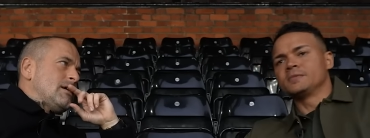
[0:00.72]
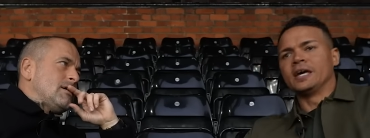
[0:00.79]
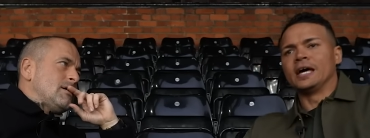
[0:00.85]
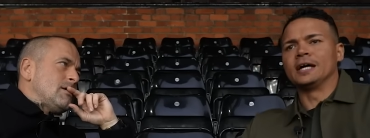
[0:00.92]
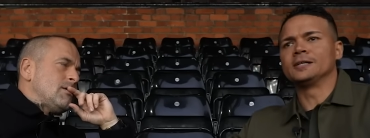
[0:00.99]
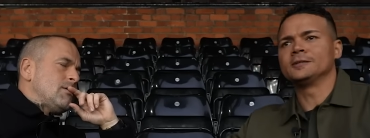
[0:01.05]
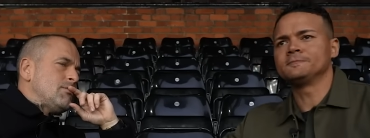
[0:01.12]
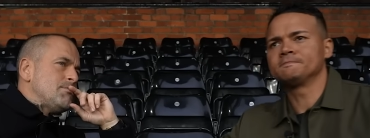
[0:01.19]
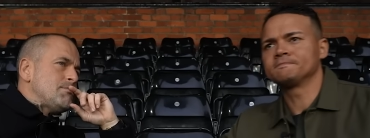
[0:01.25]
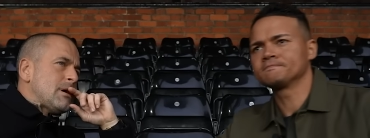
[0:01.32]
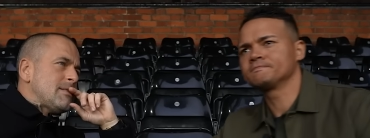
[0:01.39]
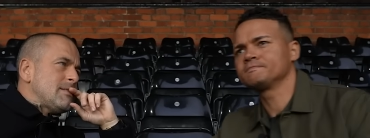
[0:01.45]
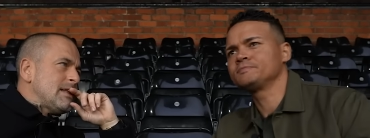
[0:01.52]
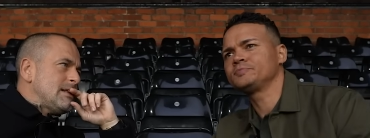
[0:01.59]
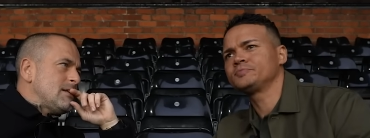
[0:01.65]
Speaker 1: Yeah.
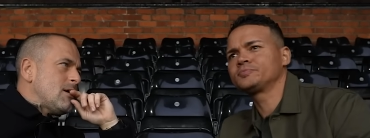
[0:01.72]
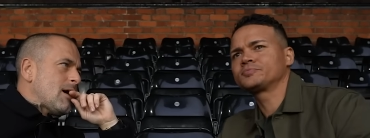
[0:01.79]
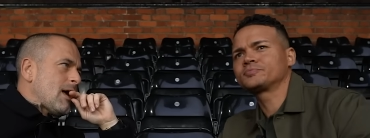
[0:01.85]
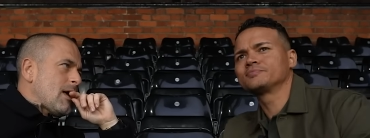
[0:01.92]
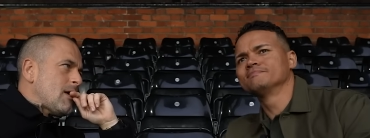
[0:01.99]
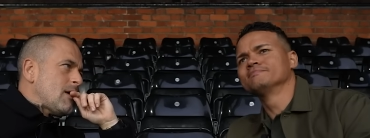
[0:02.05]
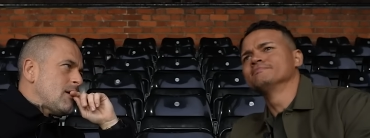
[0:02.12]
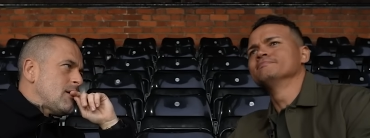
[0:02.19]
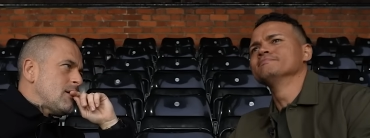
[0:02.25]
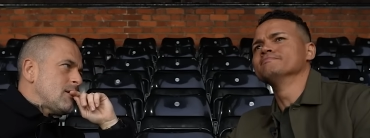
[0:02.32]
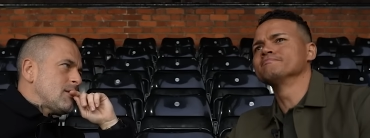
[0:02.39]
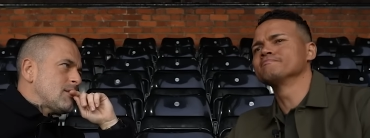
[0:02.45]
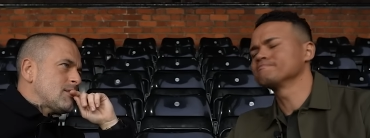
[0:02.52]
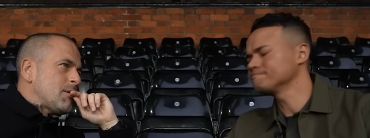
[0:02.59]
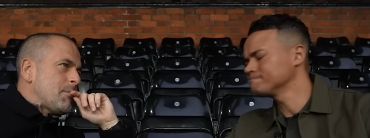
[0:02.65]
Monday night,
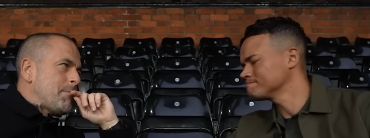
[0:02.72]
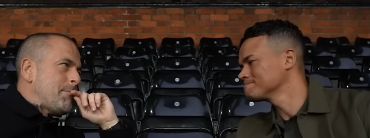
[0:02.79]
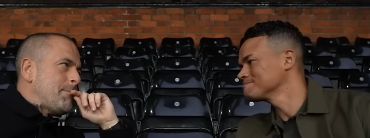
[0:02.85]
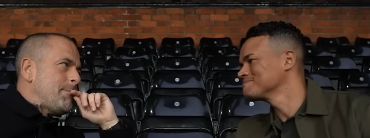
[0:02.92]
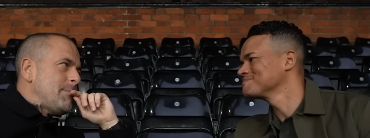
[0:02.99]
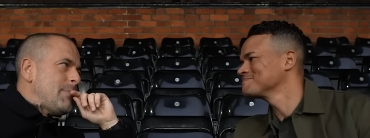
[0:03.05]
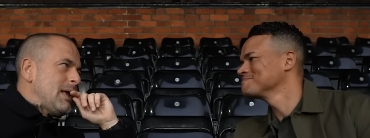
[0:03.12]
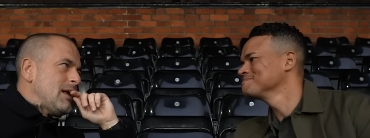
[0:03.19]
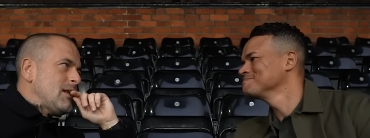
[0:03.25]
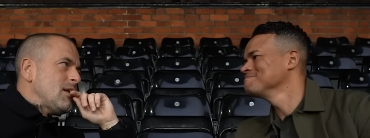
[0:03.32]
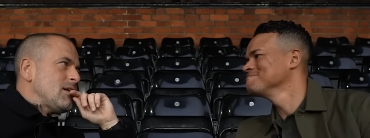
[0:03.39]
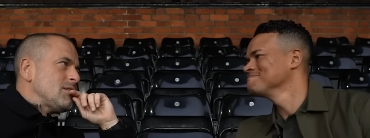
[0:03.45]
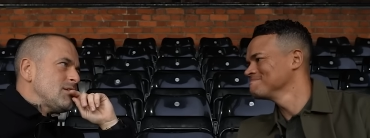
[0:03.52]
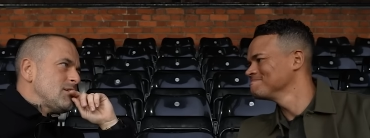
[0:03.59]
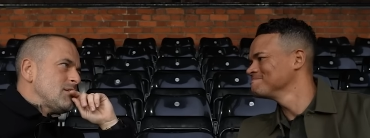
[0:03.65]
the big
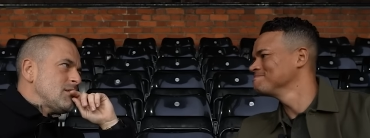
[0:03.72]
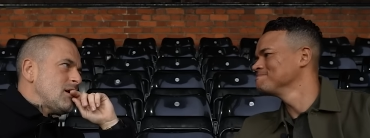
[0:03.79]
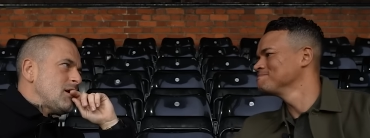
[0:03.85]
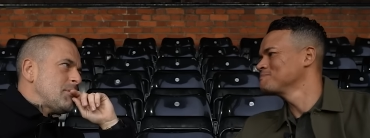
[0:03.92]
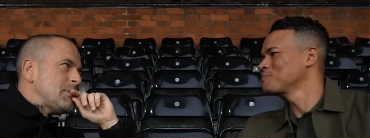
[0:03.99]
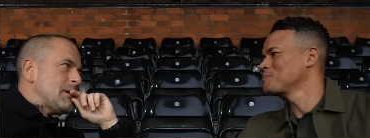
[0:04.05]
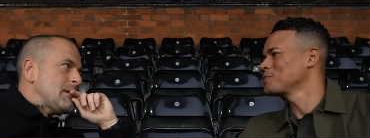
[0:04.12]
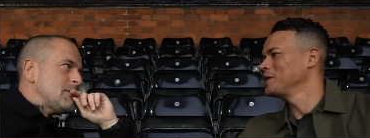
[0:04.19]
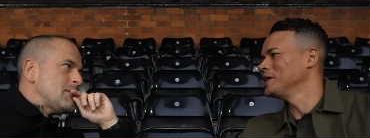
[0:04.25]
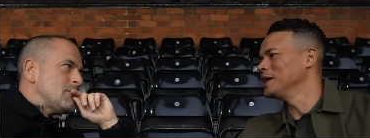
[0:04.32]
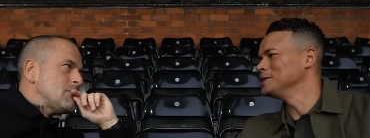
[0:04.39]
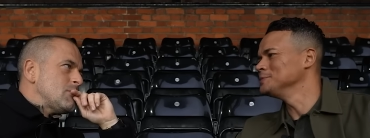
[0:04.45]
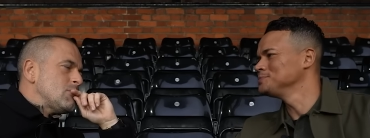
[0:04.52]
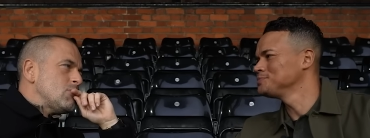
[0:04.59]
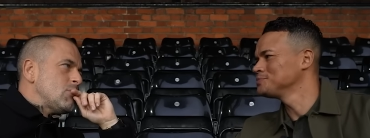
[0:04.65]
London derby.
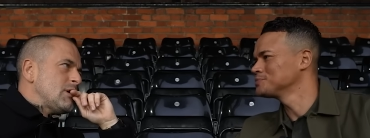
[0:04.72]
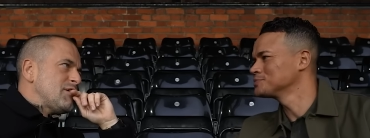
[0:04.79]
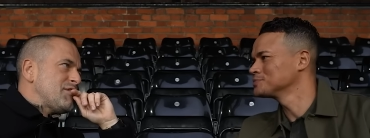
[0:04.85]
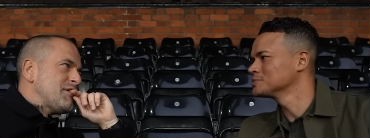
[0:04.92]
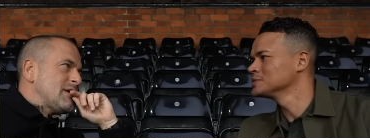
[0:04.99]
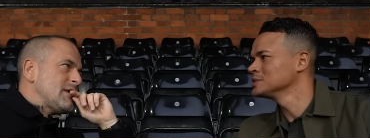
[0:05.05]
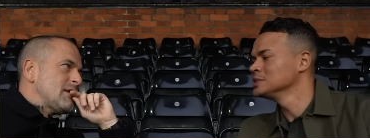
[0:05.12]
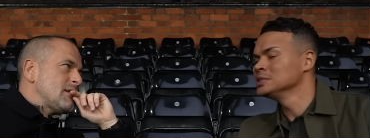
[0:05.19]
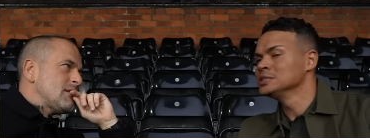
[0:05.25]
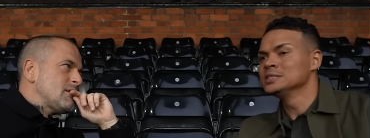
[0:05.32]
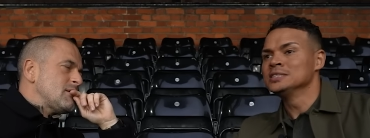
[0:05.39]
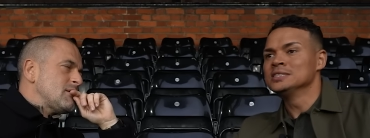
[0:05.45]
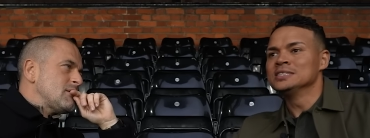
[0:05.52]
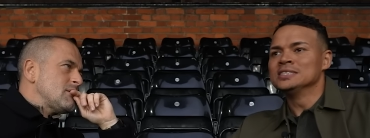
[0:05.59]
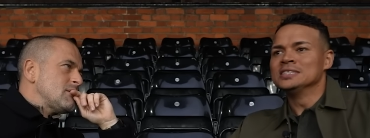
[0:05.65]
Yeah. What are you thinking?
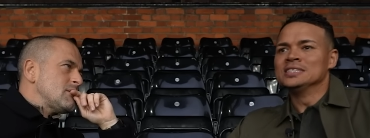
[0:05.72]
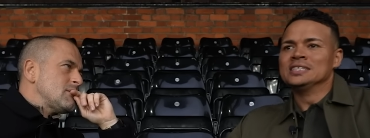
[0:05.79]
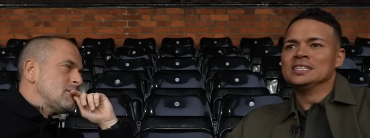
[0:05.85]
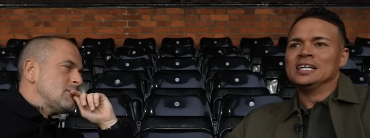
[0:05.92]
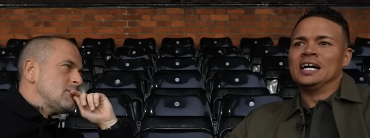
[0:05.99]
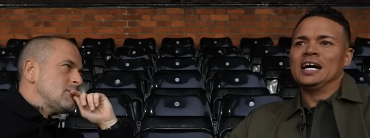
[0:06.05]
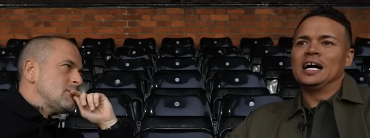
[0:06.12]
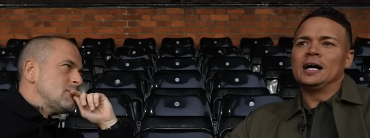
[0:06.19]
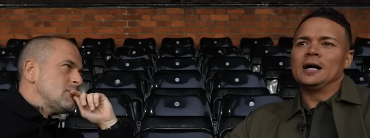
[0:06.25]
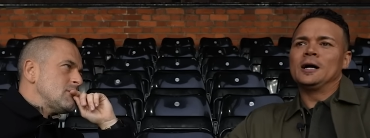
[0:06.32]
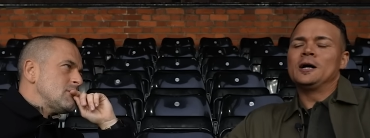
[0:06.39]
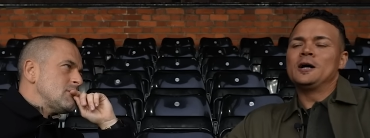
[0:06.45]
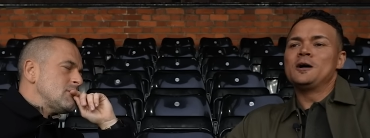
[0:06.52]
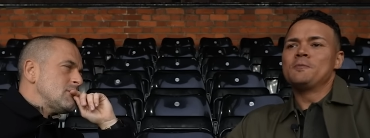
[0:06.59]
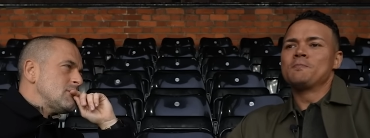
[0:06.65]

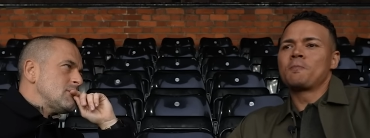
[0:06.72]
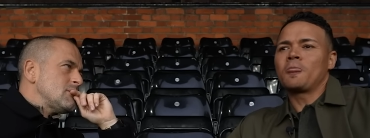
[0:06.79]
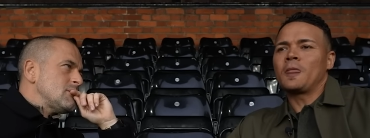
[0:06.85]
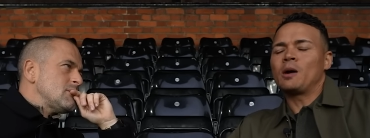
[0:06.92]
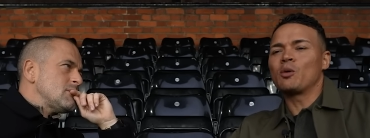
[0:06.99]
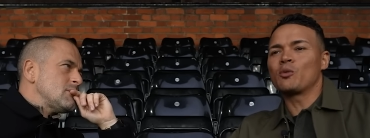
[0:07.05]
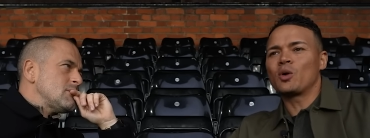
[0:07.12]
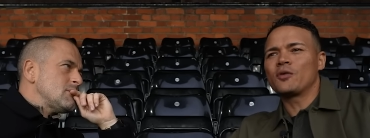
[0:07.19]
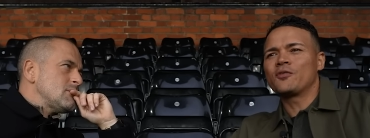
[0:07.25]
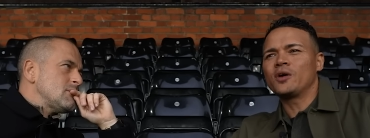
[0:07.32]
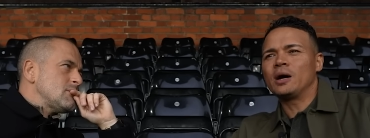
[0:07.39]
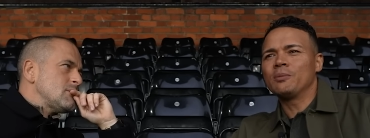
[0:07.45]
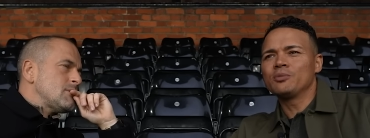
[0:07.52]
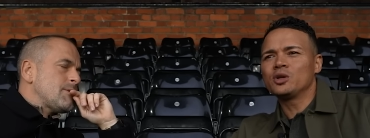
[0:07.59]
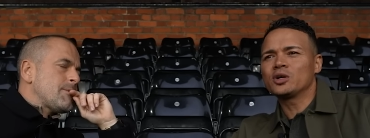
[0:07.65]
Speaker 2: I'm
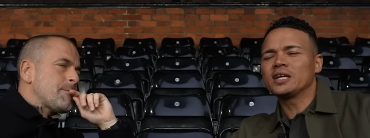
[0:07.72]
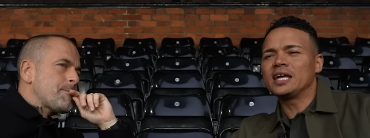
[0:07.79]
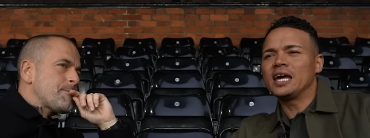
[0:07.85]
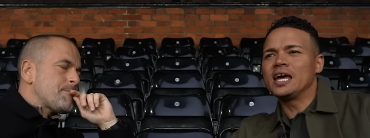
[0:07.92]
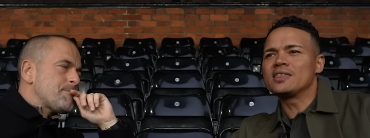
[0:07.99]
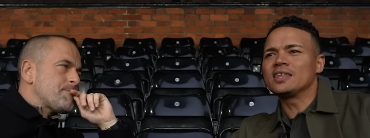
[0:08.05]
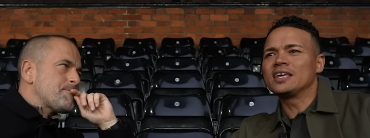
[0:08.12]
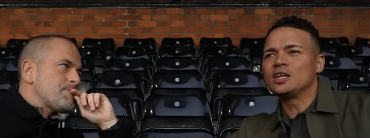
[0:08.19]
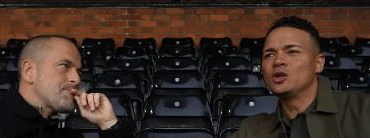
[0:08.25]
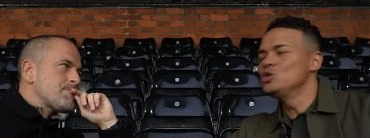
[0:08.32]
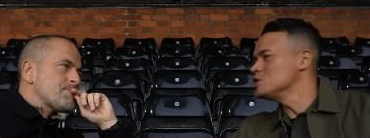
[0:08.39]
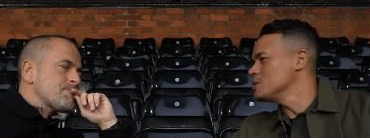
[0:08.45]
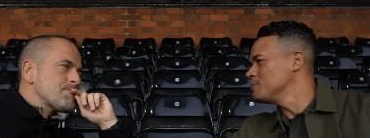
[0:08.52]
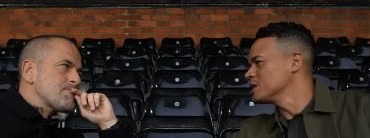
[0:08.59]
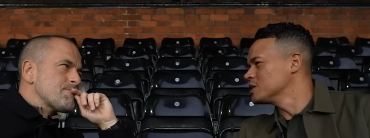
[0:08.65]
looking at it thinking,
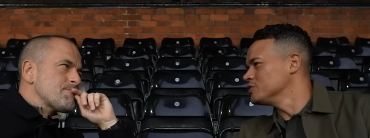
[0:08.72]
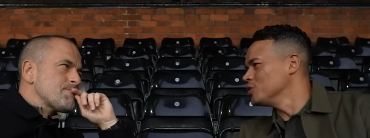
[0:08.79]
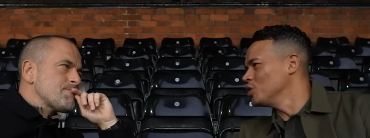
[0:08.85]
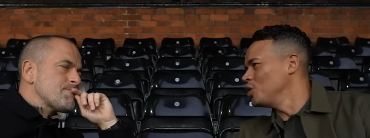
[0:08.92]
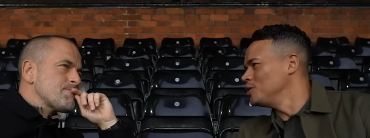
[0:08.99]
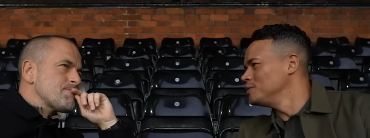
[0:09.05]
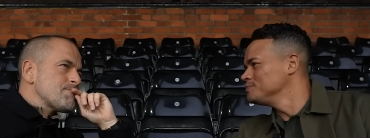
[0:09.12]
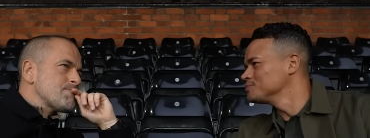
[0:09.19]
who's it bigger for?